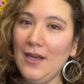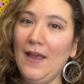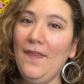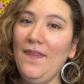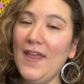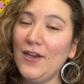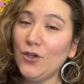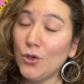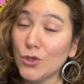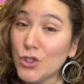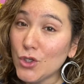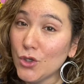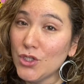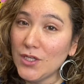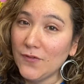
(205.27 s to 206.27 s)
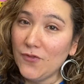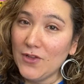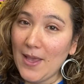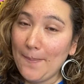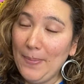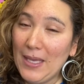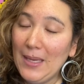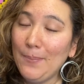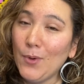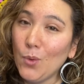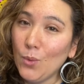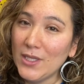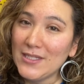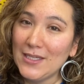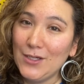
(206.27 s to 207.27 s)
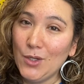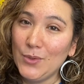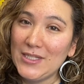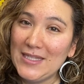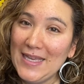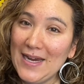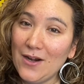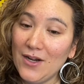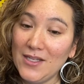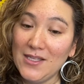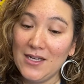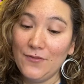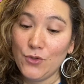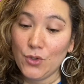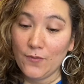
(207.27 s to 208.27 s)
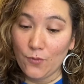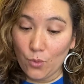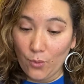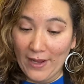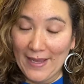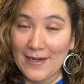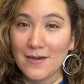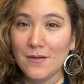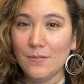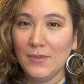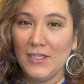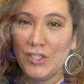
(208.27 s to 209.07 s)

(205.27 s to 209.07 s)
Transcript: and then go searching for that paper once I know it's there, instead of sort of randomly